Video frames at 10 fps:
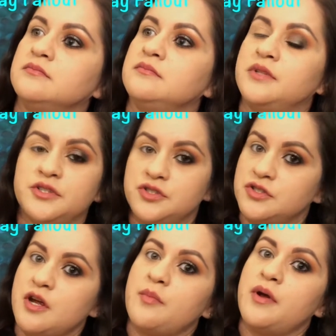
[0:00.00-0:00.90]
Let's just
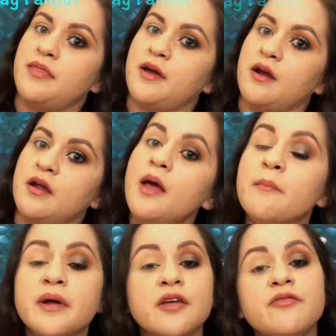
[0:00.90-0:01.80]
stop right there.
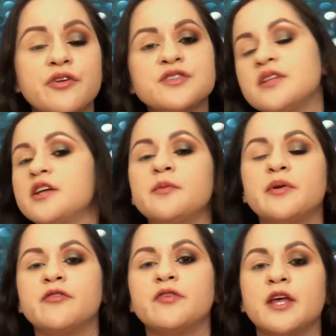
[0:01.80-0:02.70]
But if there's a little
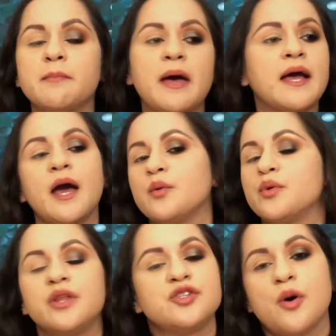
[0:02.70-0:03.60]
bit of kickback, I
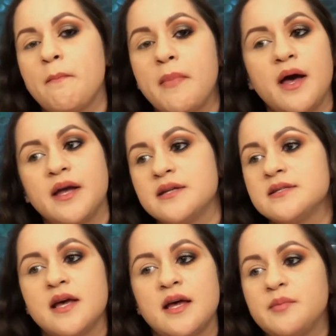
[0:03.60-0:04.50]
really don't mind.
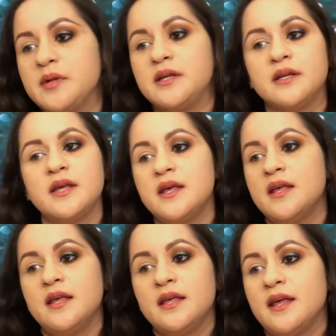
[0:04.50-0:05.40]
I mean,
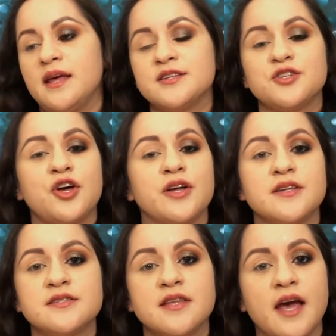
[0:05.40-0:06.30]
as long
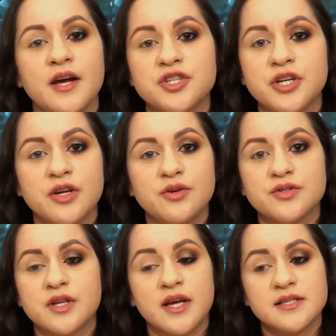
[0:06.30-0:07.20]
as the eyeshadows, like I